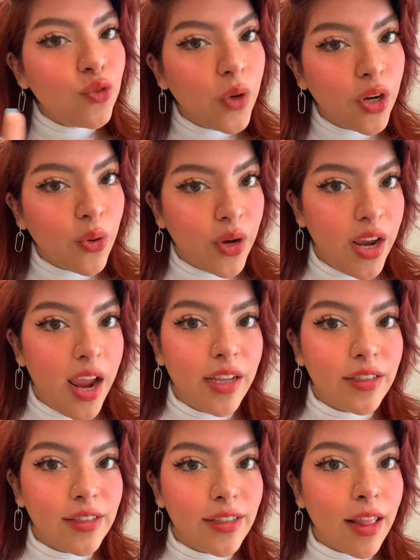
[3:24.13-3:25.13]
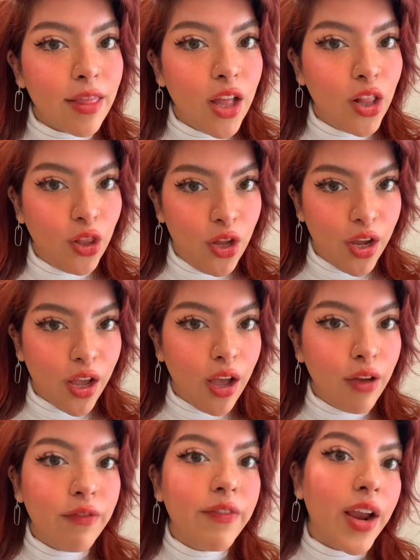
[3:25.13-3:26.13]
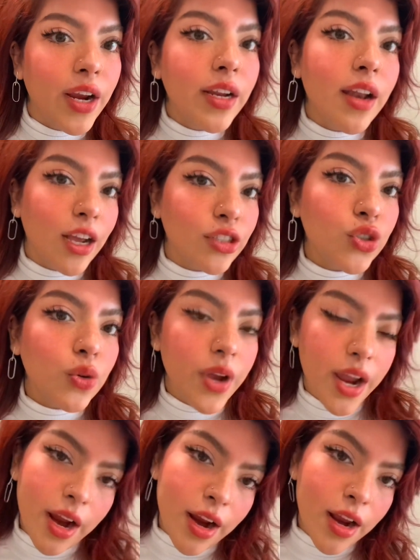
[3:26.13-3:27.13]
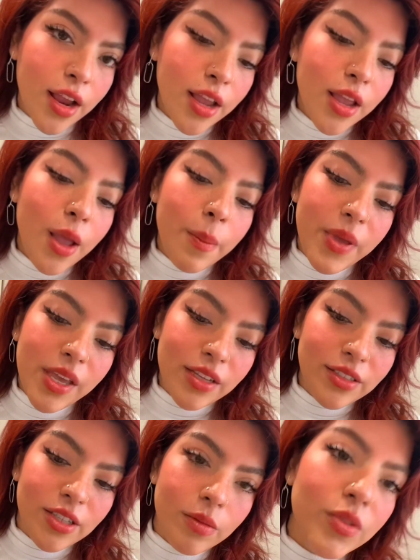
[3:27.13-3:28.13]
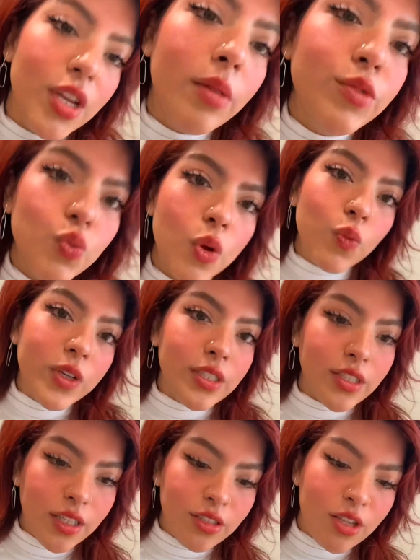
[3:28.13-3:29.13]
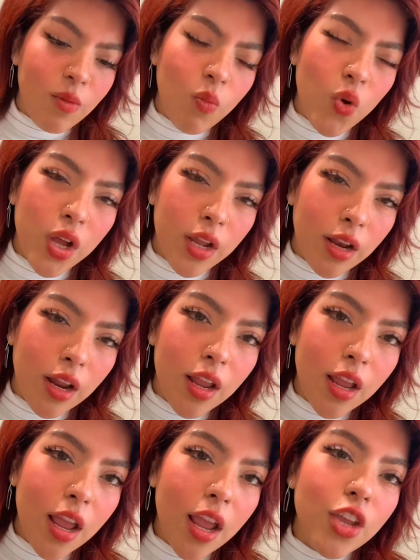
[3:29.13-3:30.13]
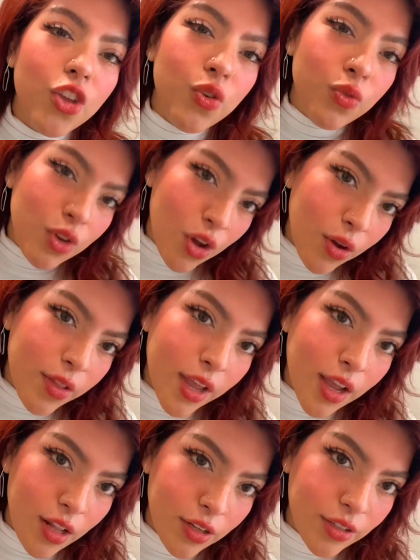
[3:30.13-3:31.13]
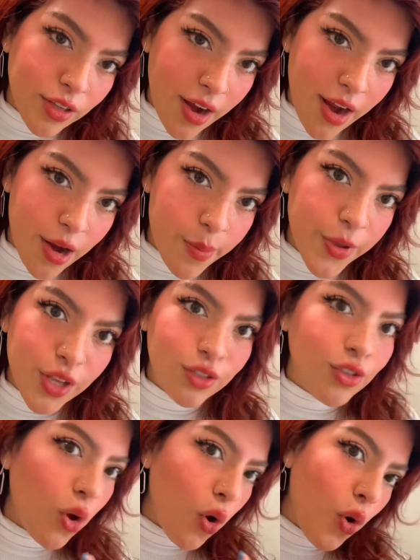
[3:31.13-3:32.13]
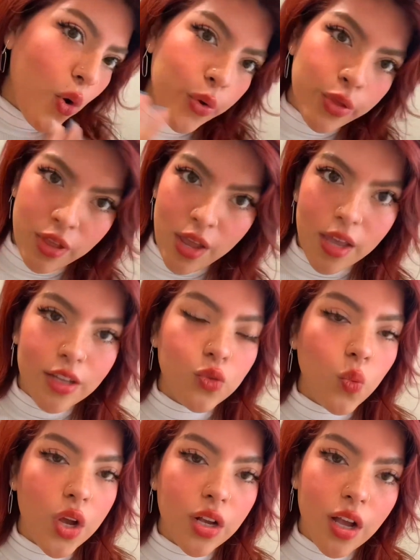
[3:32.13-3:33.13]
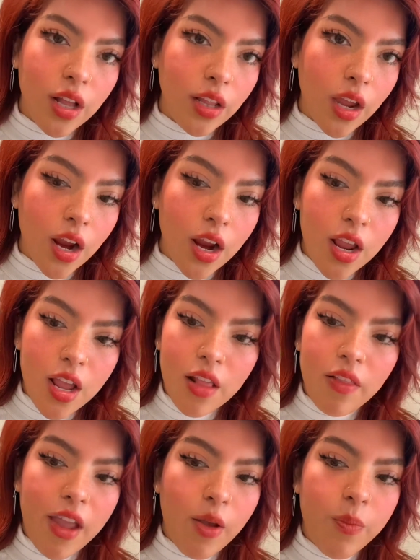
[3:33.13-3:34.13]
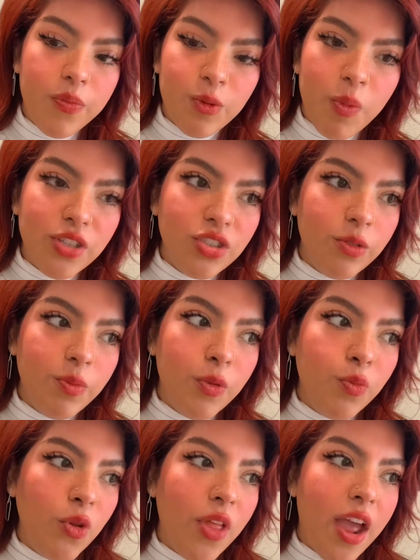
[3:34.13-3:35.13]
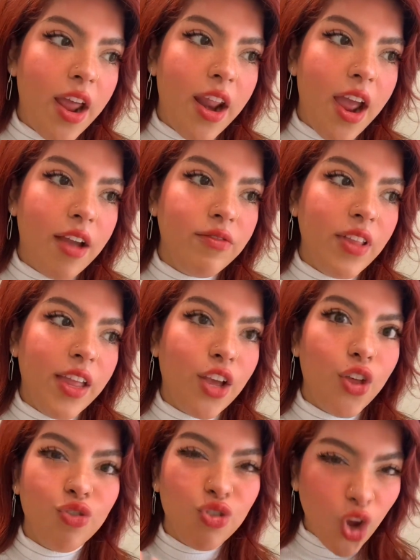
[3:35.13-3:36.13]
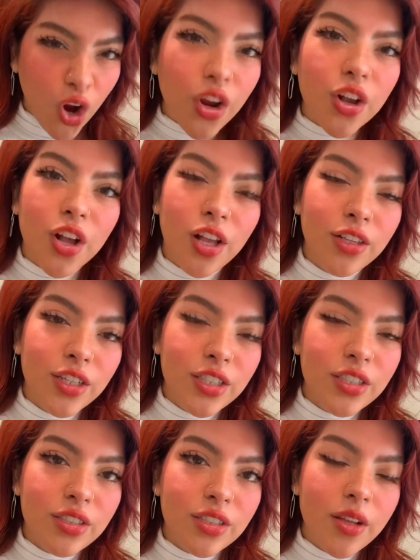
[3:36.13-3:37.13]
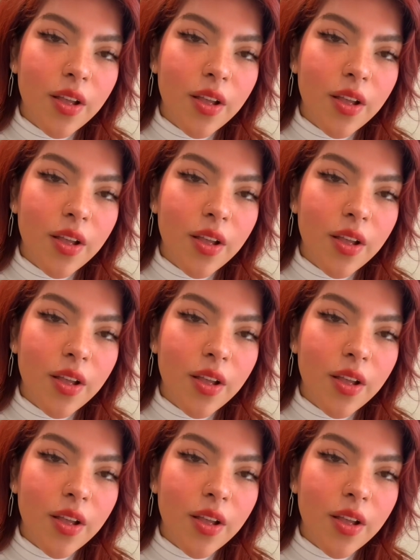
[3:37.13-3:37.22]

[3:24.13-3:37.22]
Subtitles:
what creates the look of very natural hair, because sometimes when we see someone, they colored their hair because the whole thing is one color. Like especially people that have like a dark colors,